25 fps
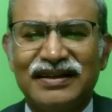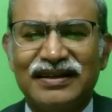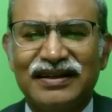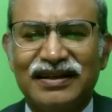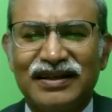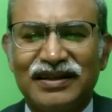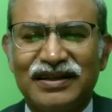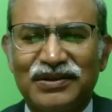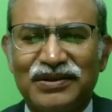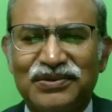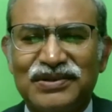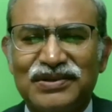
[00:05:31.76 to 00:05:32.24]

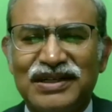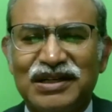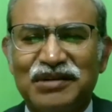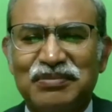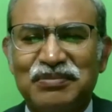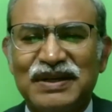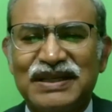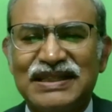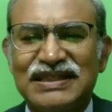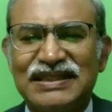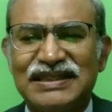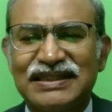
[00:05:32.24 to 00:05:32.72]
200
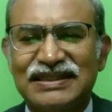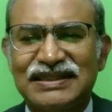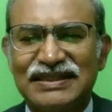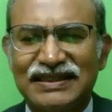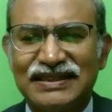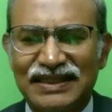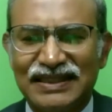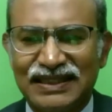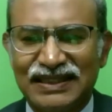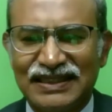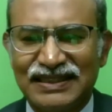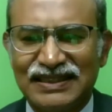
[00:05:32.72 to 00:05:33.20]
plus
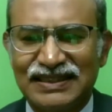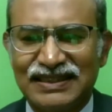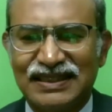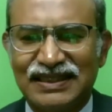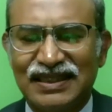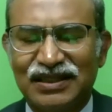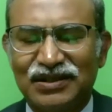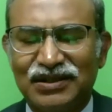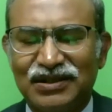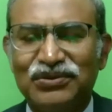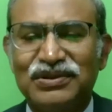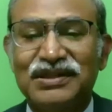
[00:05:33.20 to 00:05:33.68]
surgeries,
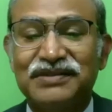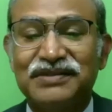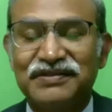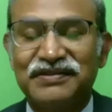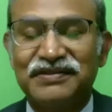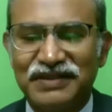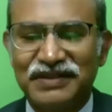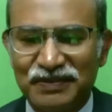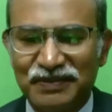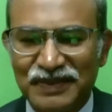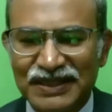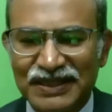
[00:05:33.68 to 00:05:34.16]
250
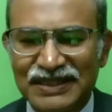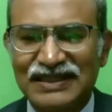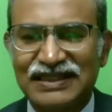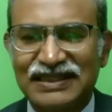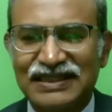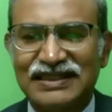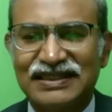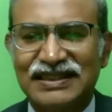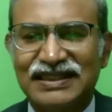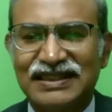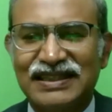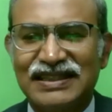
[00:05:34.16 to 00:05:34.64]
plus
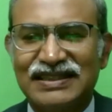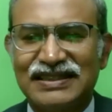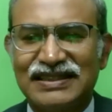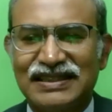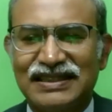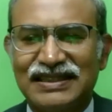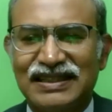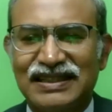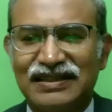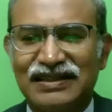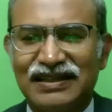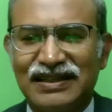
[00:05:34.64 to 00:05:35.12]
surgeries
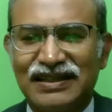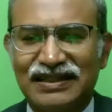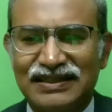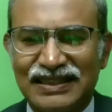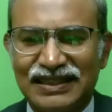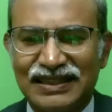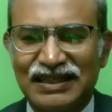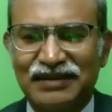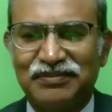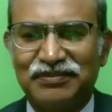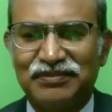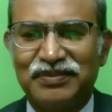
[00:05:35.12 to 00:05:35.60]
set
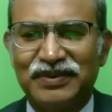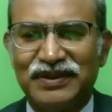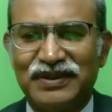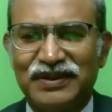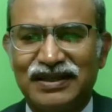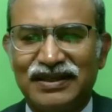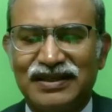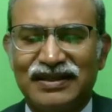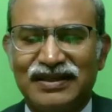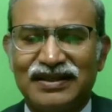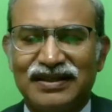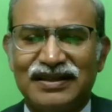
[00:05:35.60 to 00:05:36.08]
up
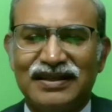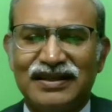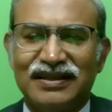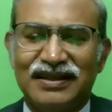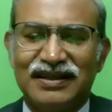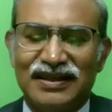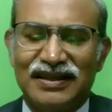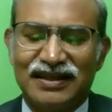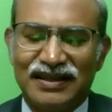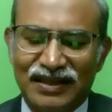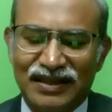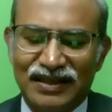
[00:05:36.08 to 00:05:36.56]

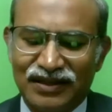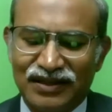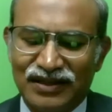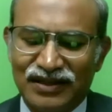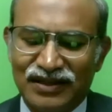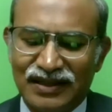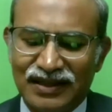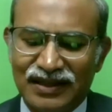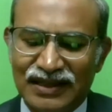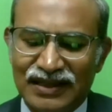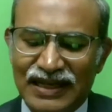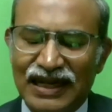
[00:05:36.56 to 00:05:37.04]
in
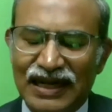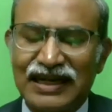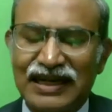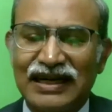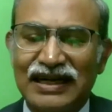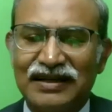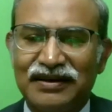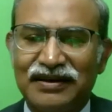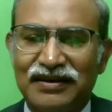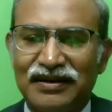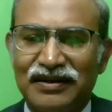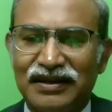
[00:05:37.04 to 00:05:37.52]
that
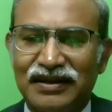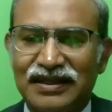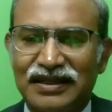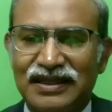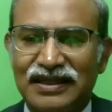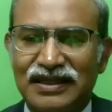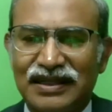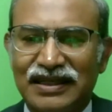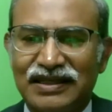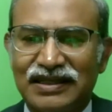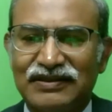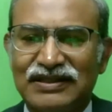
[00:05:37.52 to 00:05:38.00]
country.
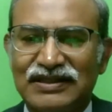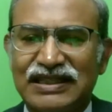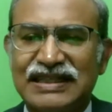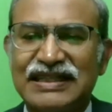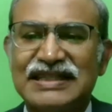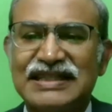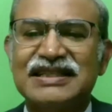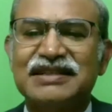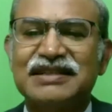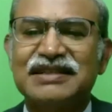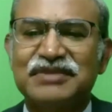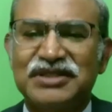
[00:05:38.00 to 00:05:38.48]
It was a
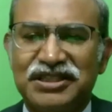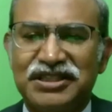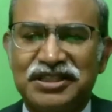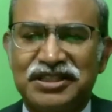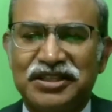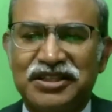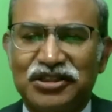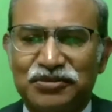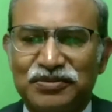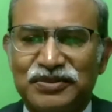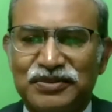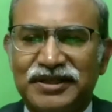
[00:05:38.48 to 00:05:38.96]
Christian Missionary
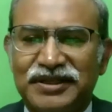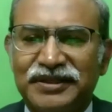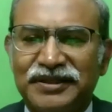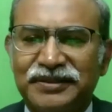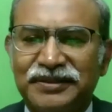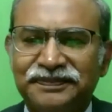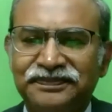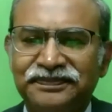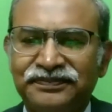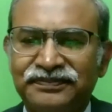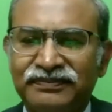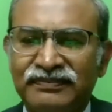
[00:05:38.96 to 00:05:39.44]
Hospital.
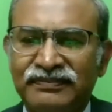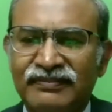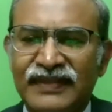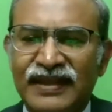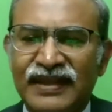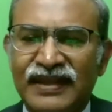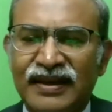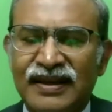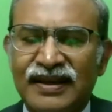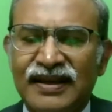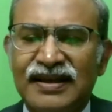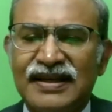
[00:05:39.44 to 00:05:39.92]

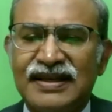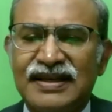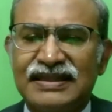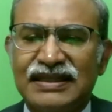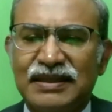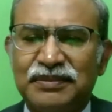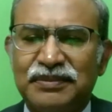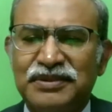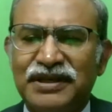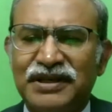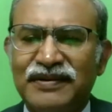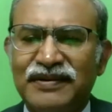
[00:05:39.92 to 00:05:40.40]

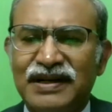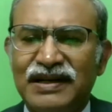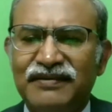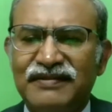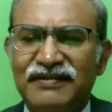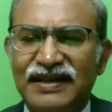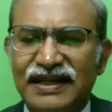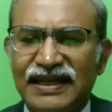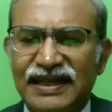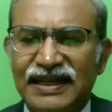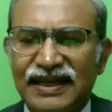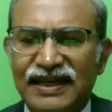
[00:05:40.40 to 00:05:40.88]
Subsequently, we
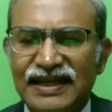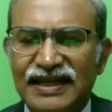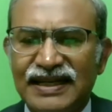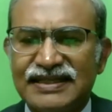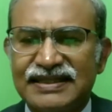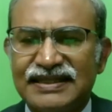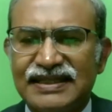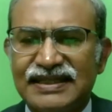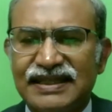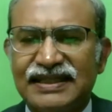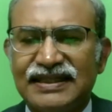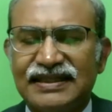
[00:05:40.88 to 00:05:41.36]
realized
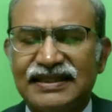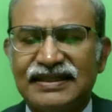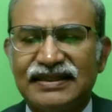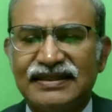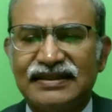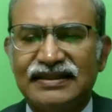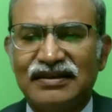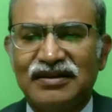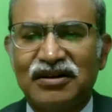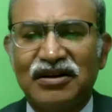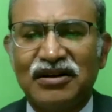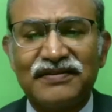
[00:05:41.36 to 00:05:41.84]
that a
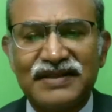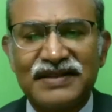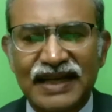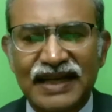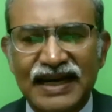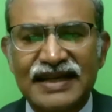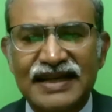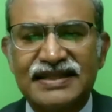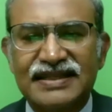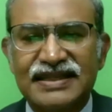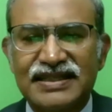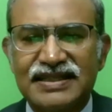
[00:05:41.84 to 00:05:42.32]
lot of
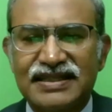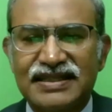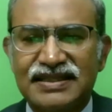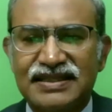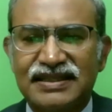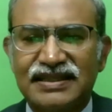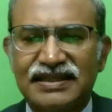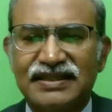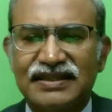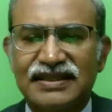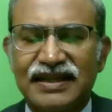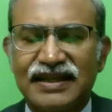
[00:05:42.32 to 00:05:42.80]
challenges
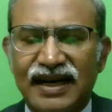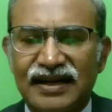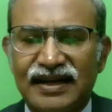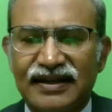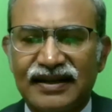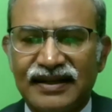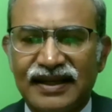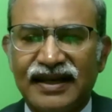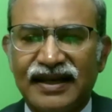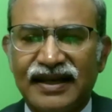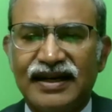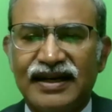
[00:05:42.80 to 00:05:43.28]
are
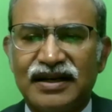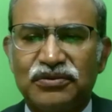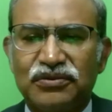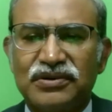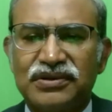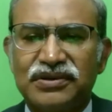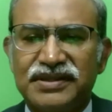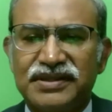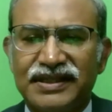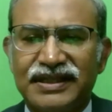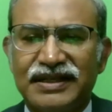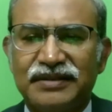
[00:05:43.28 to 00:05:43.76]
there at rural
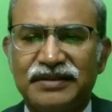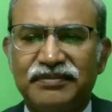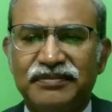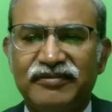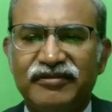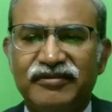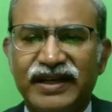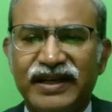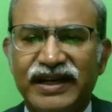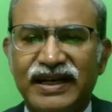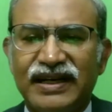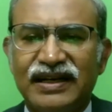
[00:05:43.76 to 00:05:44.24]
setup,
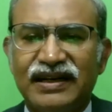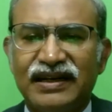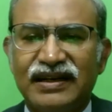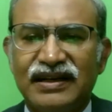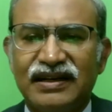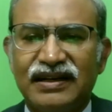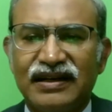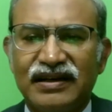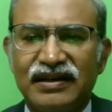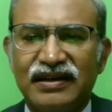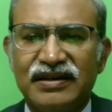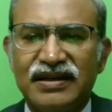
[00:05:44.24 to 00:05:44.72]
wherein
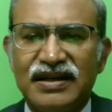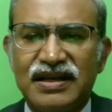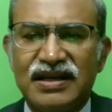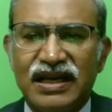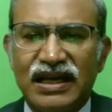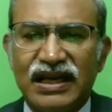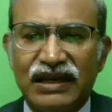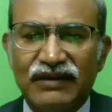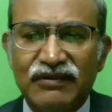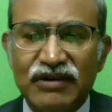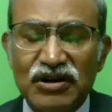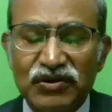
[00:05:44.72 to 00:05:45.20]

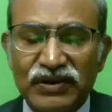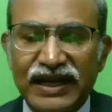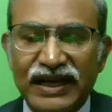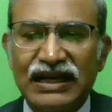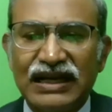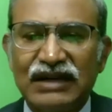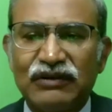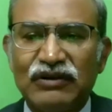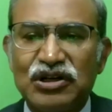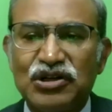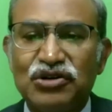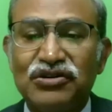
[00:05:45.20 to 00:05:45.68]
Even to get
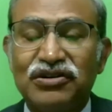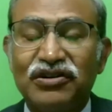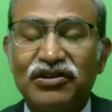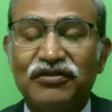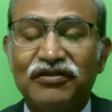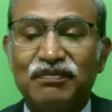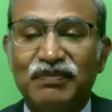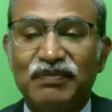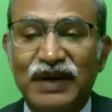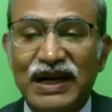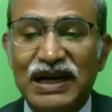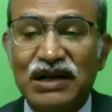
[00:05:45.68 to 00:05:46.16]
1 unit
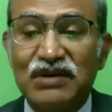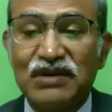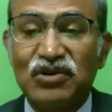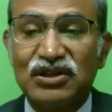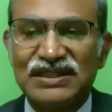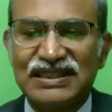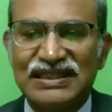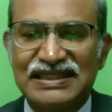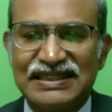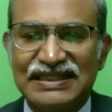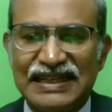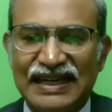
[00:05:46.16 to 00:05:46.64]
of blood was
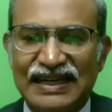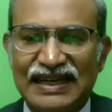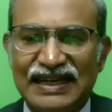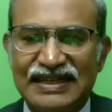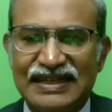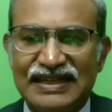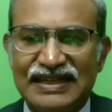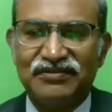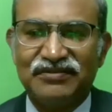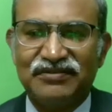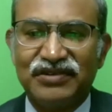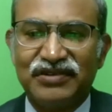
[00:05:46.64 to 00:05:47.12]
a challenge.
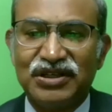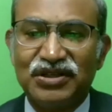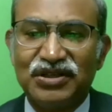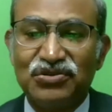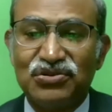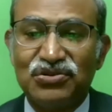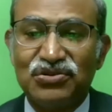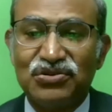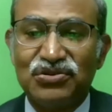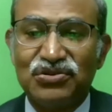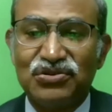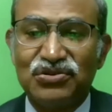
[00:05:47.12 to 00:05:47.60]
used
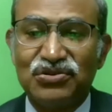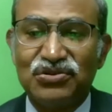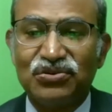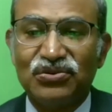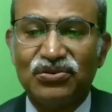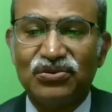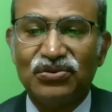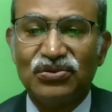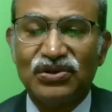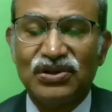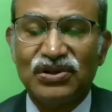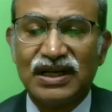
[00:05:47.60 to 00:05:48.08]
to
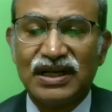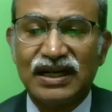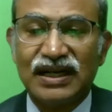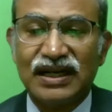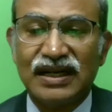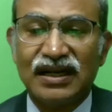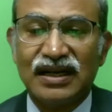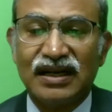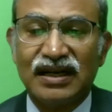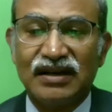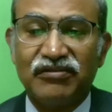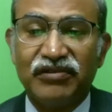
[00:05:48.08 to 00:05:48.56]

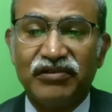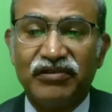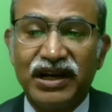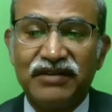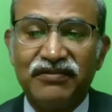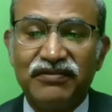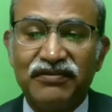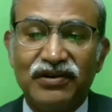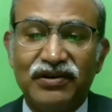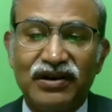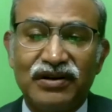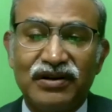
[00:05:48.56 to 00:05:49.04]
wait
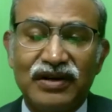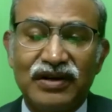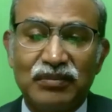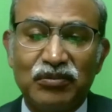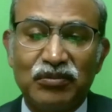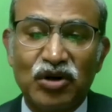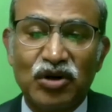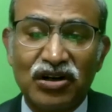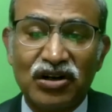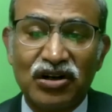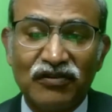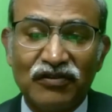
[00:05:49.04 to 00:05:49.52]
for a
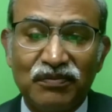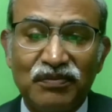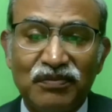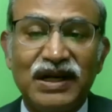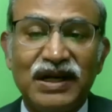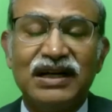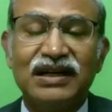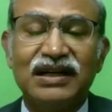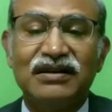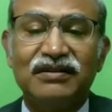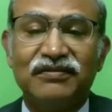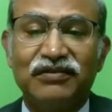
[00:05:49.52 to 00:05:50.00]
bottle of
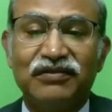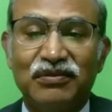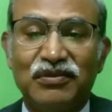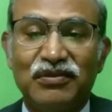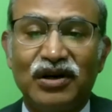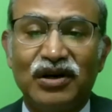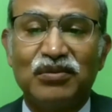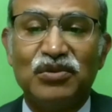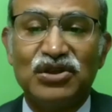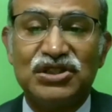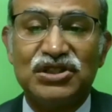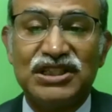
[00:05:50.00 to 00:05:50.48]
blood from
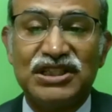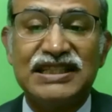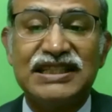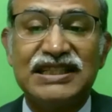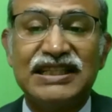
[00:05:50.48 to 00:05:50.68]
almost 60